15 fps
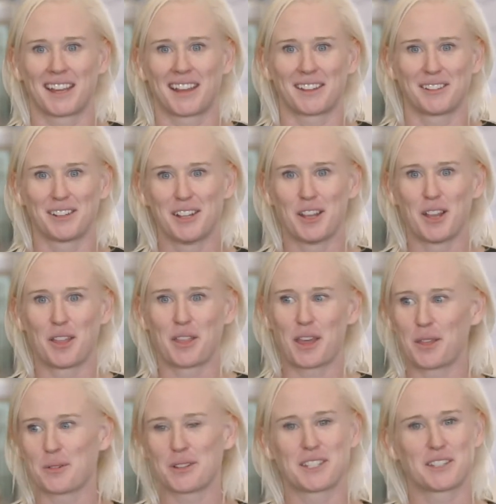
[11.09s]
They're
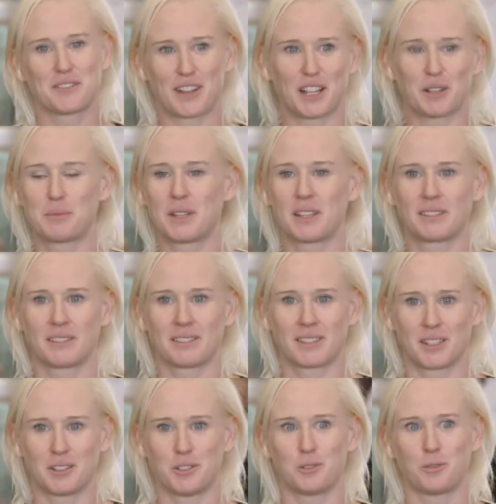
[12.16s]
the ones developing
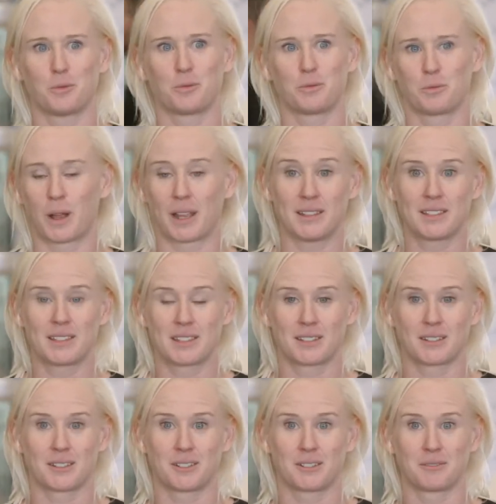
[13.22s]
the new ways
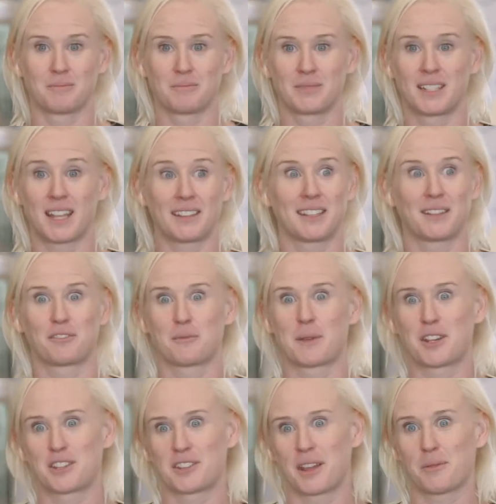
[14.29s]
to get the
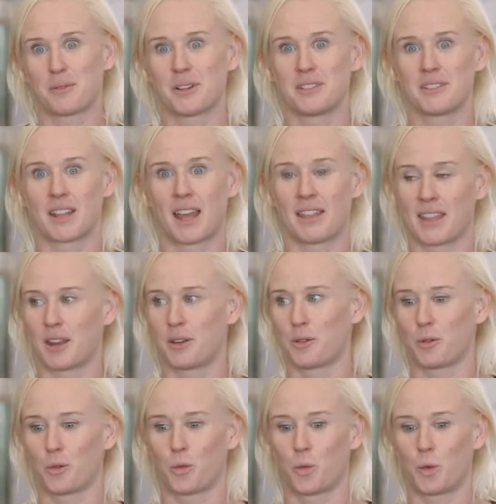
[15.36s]
information they want, and
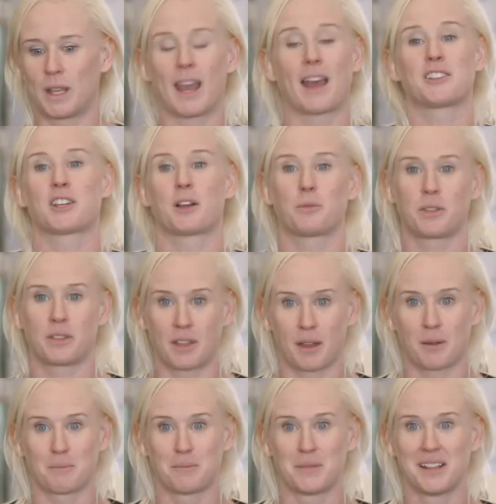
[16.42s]
then we catch up with
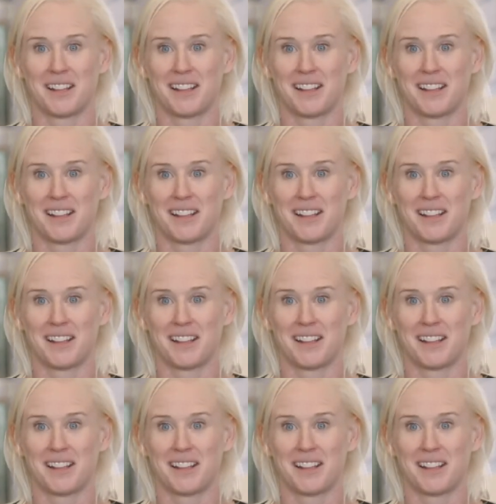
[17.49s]
them